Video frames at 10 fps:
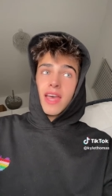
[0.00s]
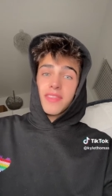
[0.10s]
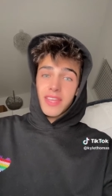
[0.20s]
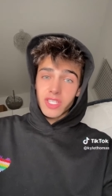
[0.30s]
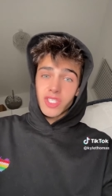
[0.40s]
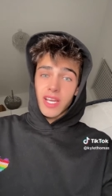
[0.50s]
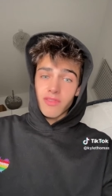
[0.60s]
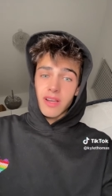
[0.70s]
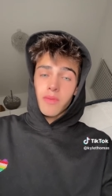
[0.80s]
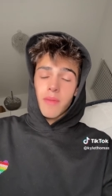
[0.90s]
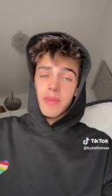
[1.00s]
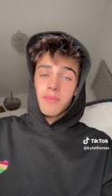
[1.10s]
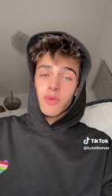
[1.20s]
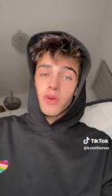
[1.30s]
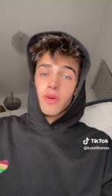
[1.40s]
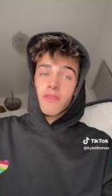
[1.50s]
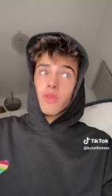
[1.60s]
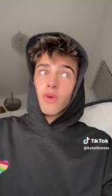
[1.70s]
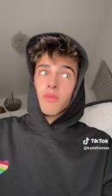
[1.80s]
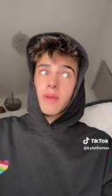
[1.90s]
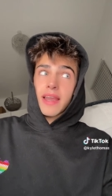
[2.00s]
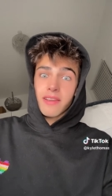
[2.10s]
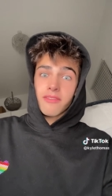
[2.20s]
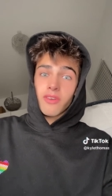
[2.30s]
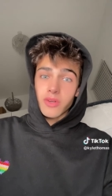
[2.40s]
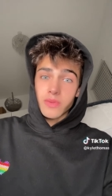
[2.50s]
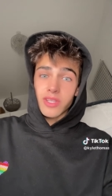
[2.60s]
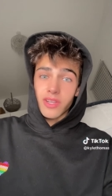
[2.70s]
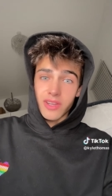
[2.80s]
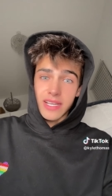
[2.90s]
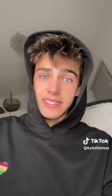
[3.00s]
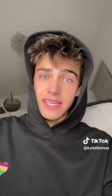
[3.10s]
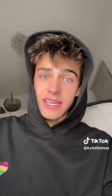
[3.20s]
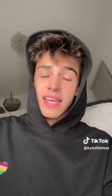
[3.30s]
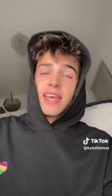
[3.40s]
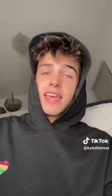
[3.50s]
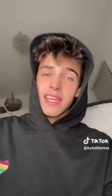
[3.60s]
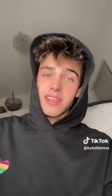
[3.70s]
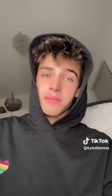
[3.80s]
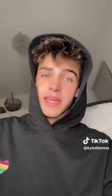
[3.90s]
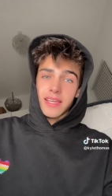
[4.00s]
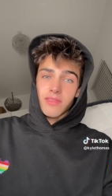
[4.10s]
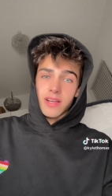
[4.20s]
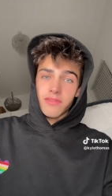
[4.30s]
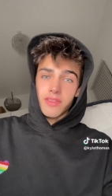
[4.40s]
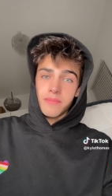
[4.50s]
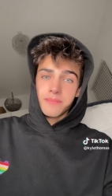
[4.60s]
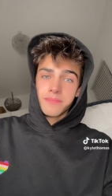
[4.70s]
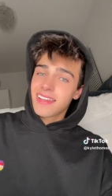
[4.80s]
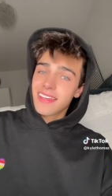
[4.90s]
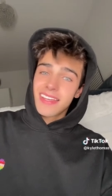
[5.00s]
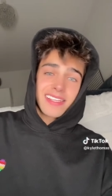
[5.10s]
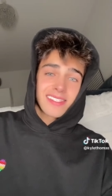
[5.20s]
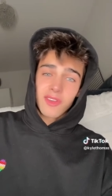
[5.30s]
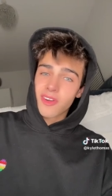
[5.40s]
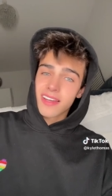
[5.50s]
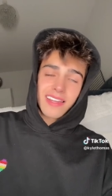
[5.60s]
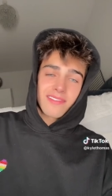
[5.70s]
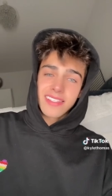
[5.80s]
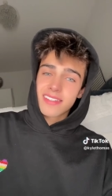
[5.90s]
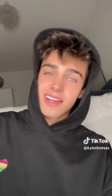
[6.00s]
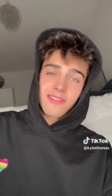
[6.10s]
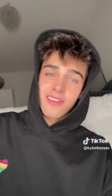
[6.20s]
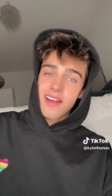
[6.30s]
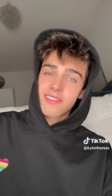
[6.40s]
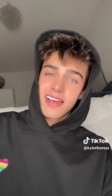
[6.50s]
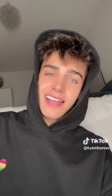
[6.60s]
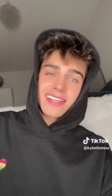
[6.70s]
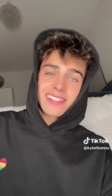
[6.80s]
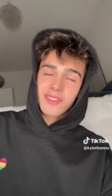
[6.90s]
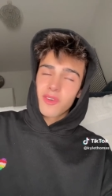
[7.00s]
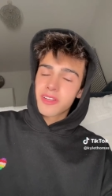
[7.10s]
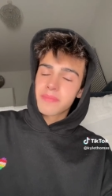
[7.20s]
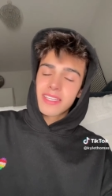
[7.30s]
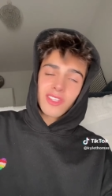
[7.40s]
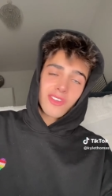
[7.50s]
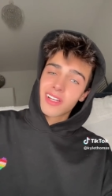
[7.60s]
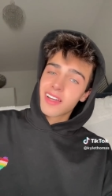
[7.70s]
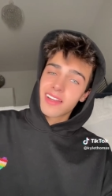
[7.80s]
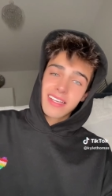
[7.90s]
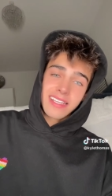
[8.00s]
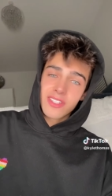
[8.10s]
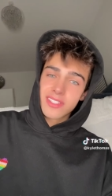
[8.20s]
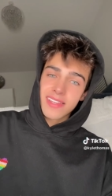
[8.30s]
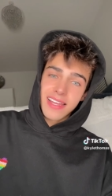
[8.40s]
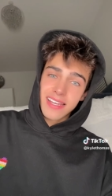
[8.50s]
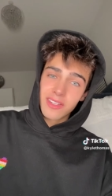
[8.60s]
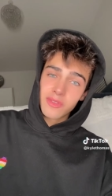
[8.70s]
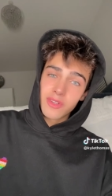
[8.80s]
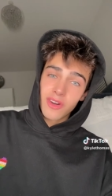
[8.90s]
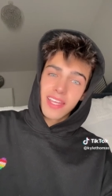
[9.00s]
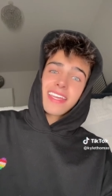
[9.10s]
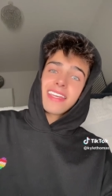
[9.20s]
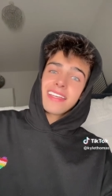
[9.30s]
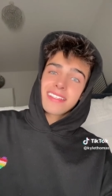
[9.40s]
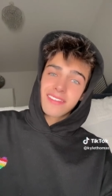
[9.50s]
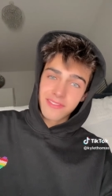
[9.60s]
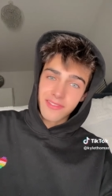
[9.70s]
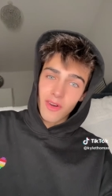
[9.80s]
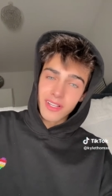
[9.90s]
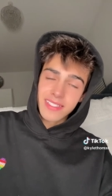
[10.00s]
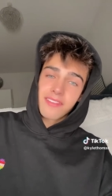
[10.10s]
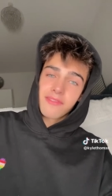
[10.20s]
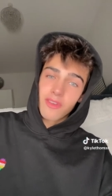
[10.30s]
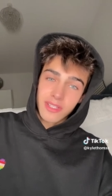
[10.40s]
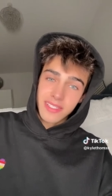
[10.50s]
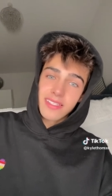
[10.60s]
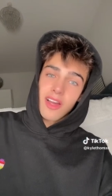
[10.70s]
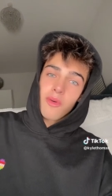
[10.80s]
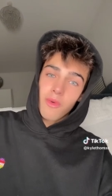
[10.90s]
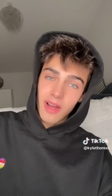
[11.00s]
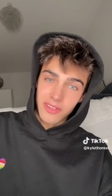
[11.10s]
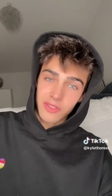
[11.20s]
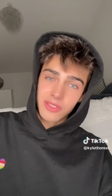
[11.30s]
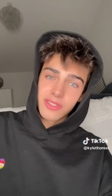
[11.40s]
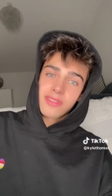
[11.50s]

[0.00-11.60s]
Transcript: and that's generally when people who have thought getting a fox was a good idea end up getting rid of them. He's not going to live inside forever, and he's not going to be cute and cuddly just like a little dog. He is a fox, and foxes are wild.